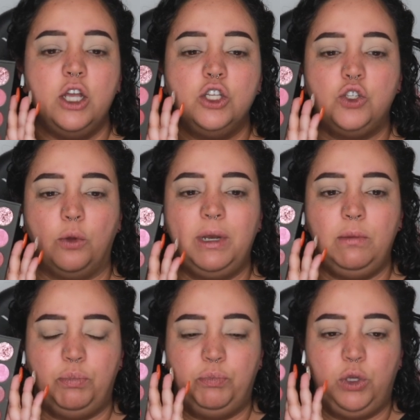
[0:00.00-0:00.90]
so
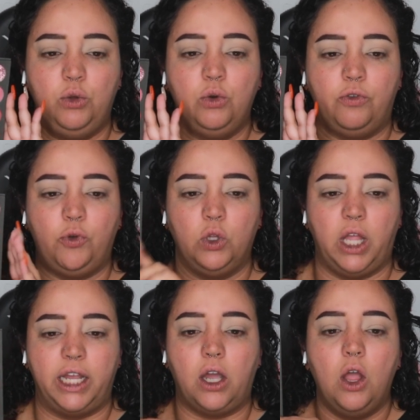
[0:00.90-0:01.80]
many beautiful
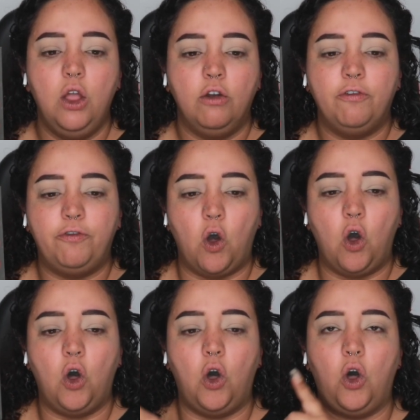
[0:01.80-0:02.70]
like
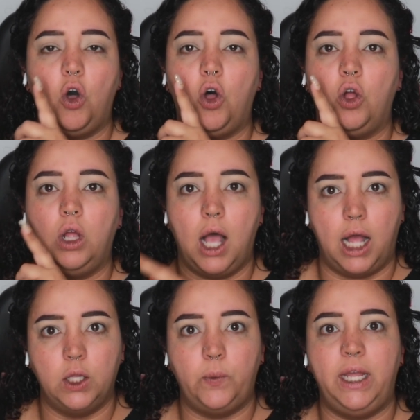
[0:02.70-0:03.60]
fall
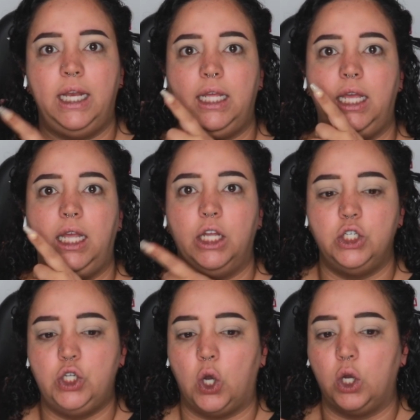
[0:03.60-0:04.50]
Halloween-y
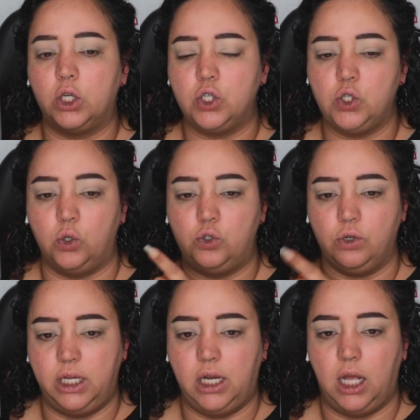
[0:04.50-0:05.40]
dark
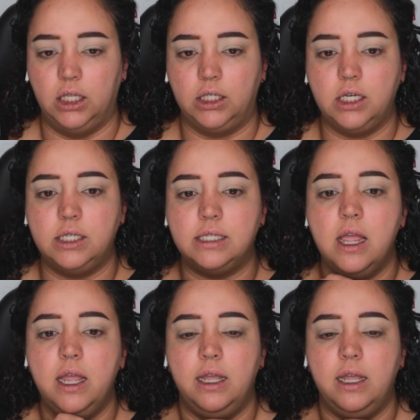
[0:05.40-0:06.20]
sultry colors.